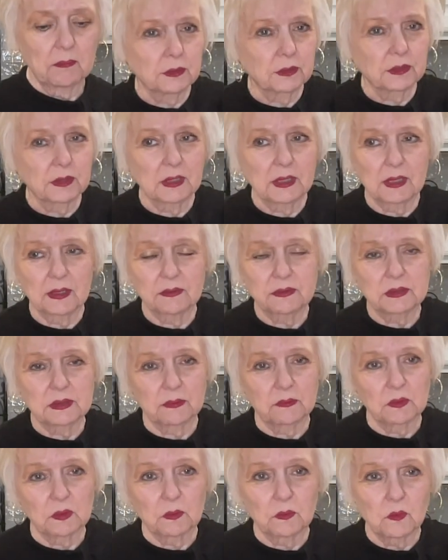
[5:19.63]
going to have some
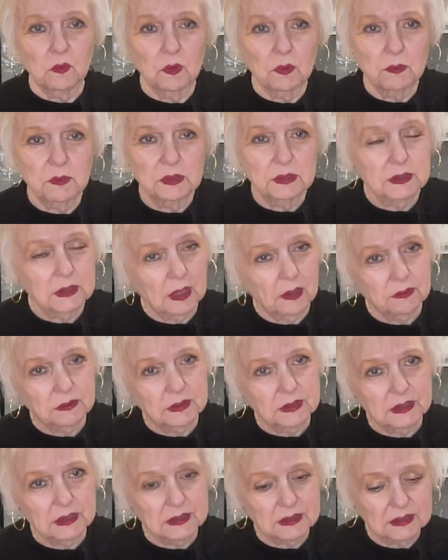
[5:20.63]
of the warmest,
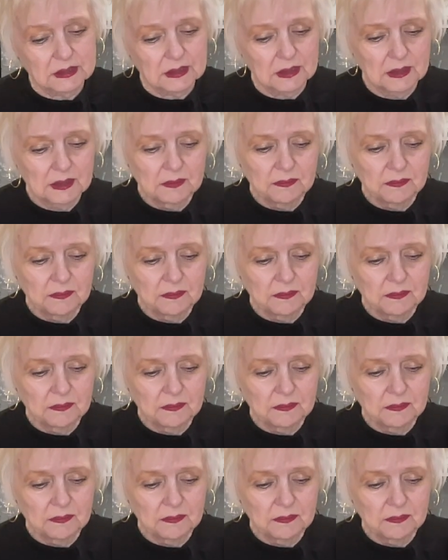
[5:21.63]
coziest,